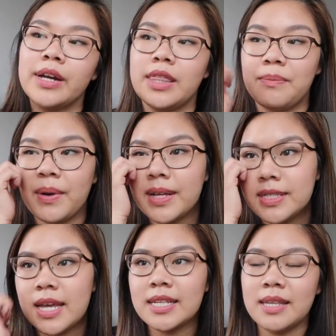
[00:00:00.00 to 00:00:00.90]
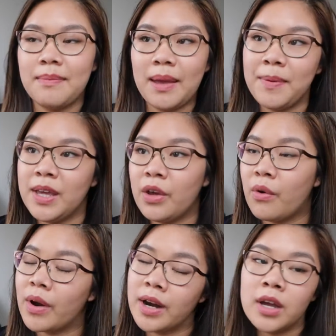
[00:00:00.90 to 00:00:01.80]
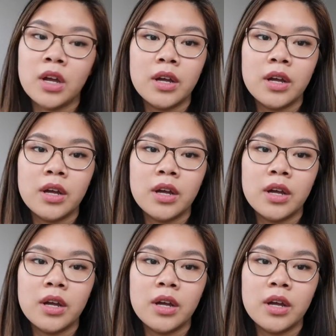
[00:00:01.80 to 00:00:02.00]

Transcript: in the process, and maybe you're